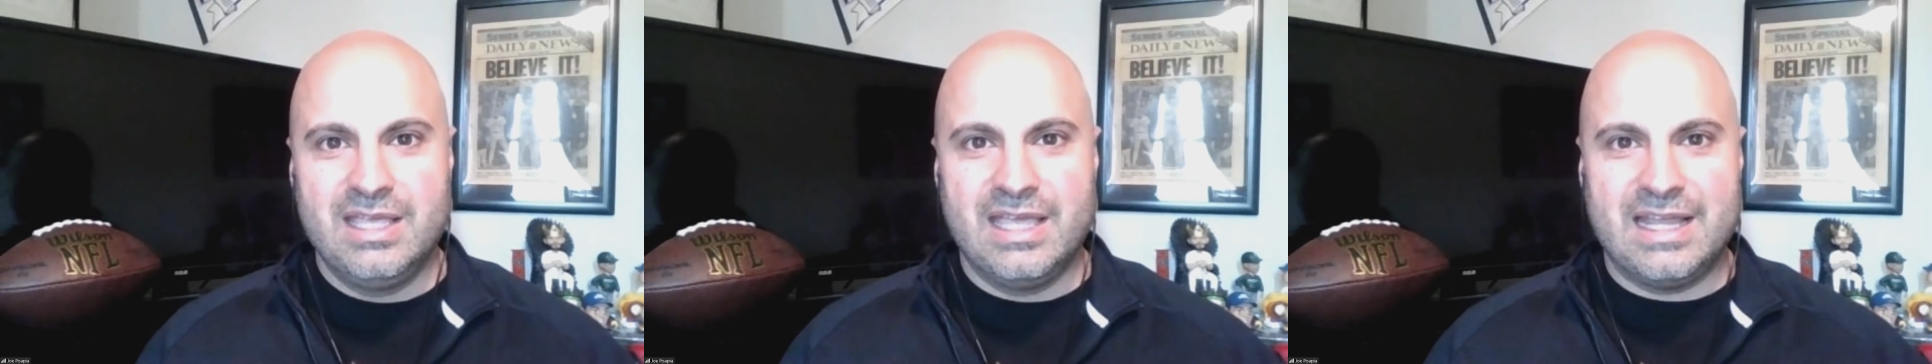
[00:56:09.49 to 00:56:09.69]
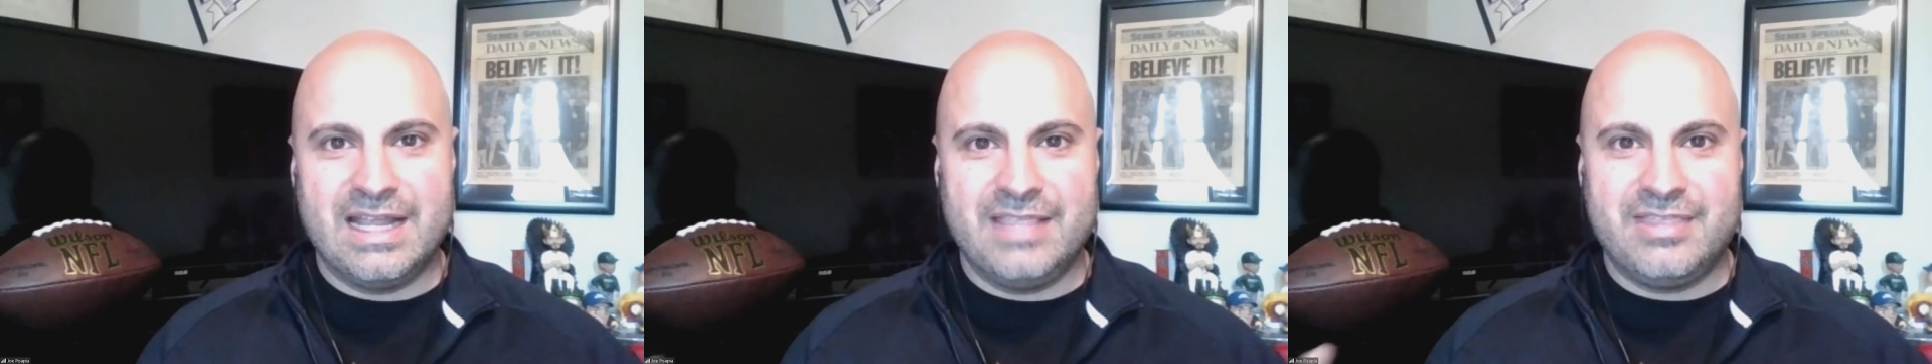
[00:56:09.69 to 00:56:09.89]

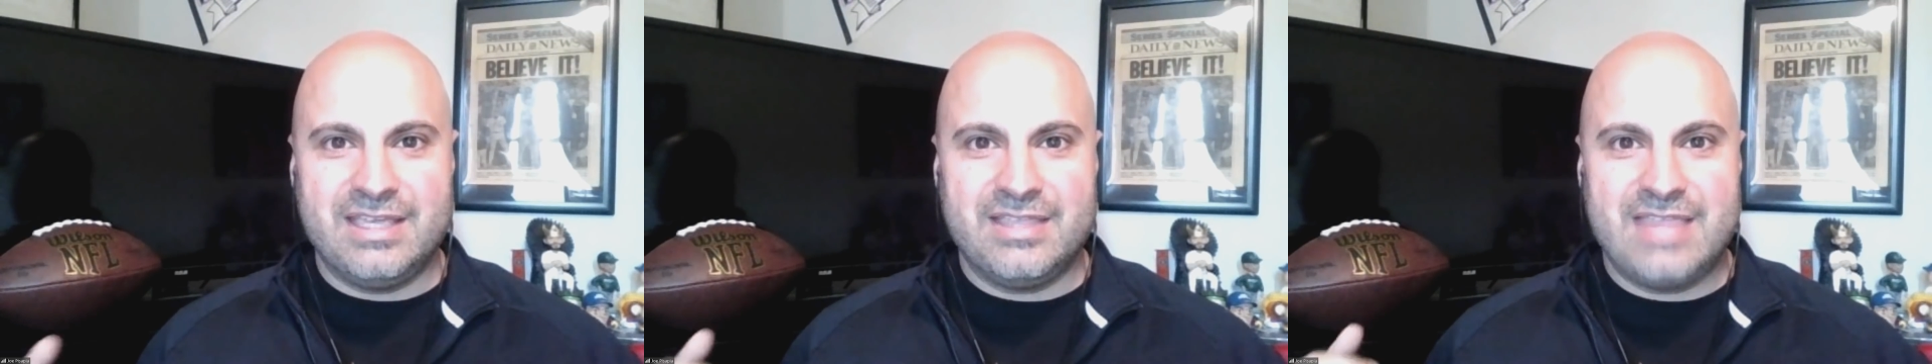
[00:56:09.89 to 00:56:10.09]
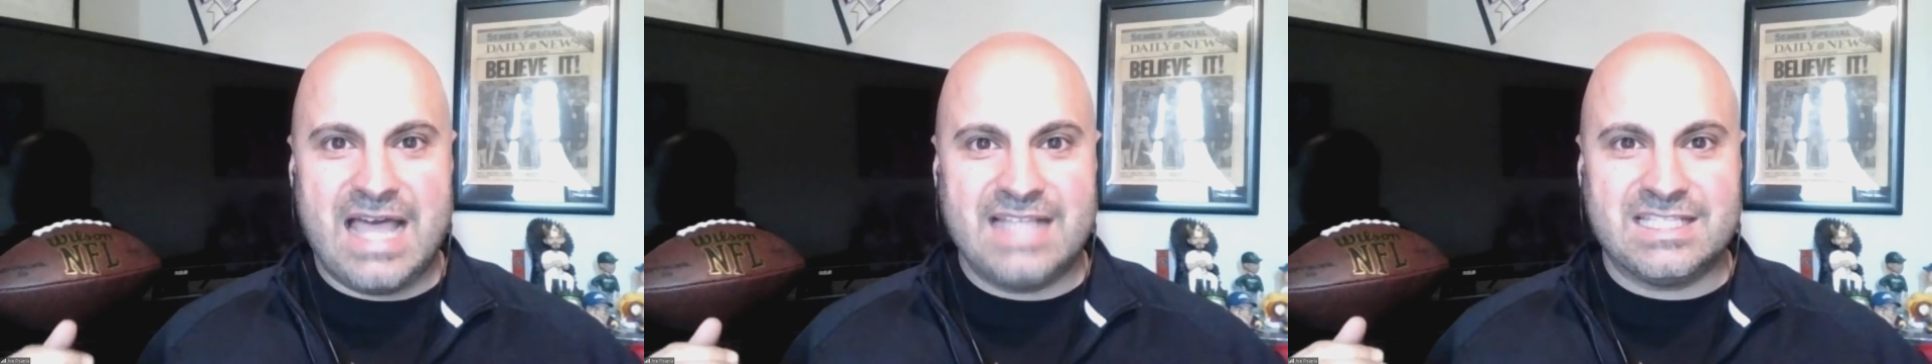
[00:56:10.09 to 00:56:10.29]
And I
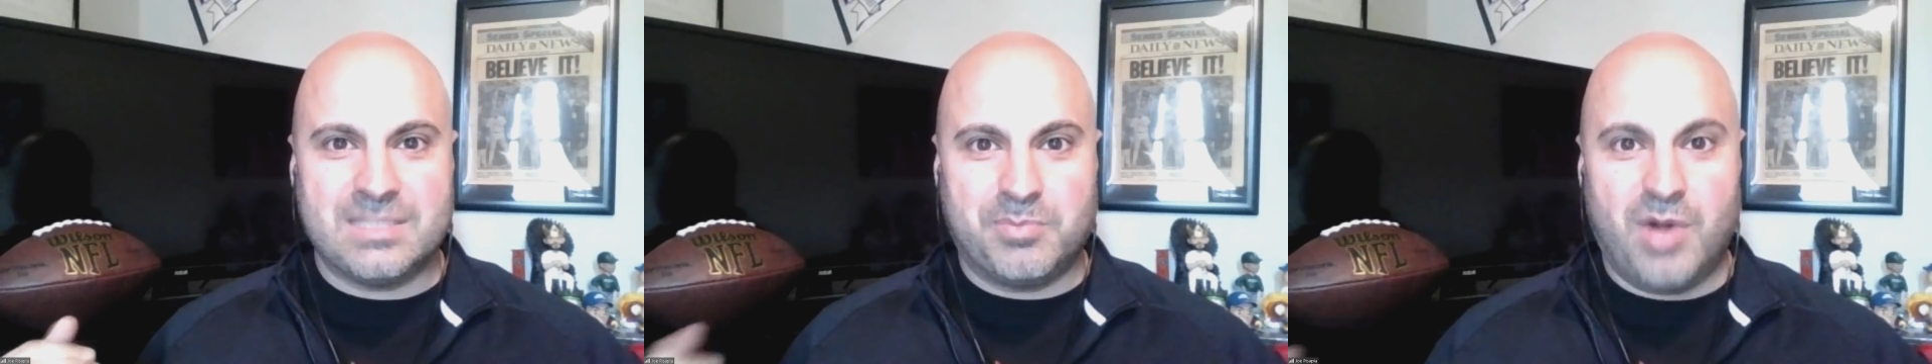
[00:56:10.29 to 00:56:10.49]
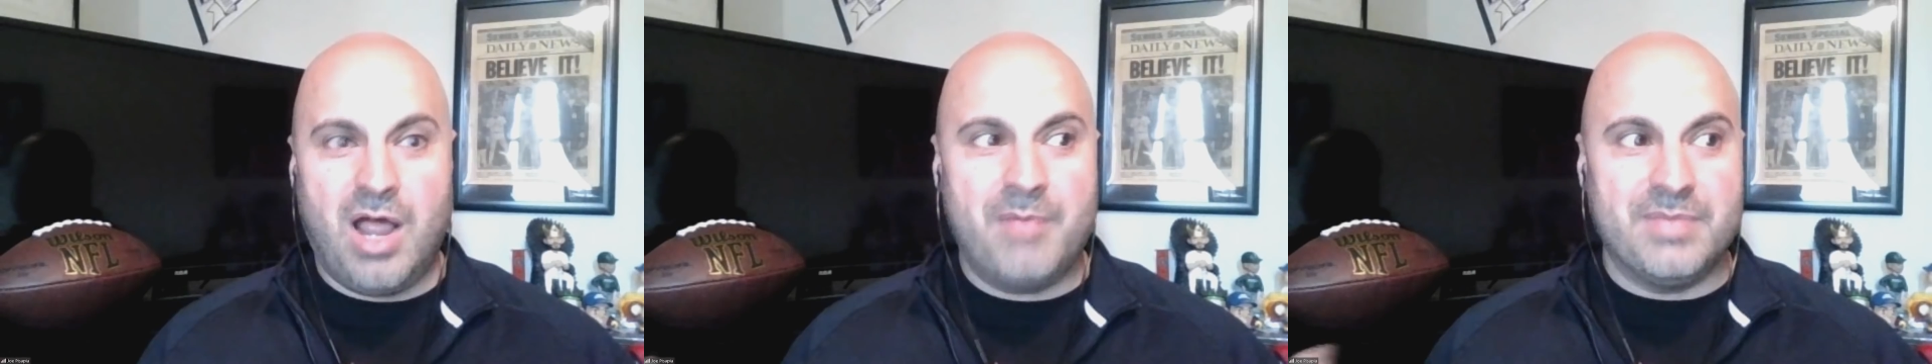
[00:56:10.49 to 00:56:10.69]
think that's the
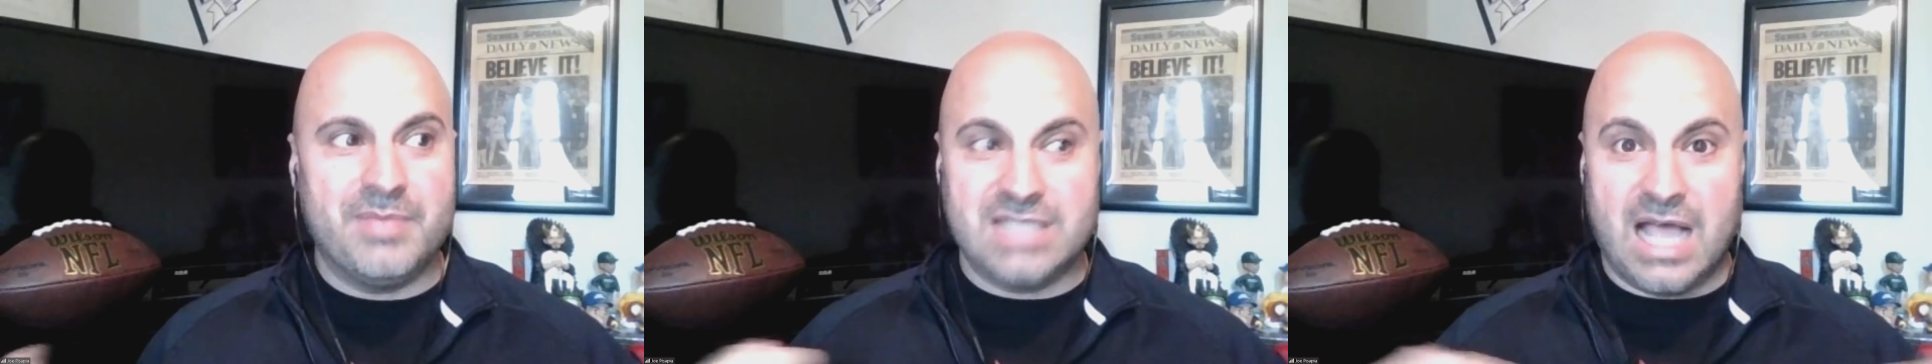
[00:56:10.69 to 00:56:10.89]
problem is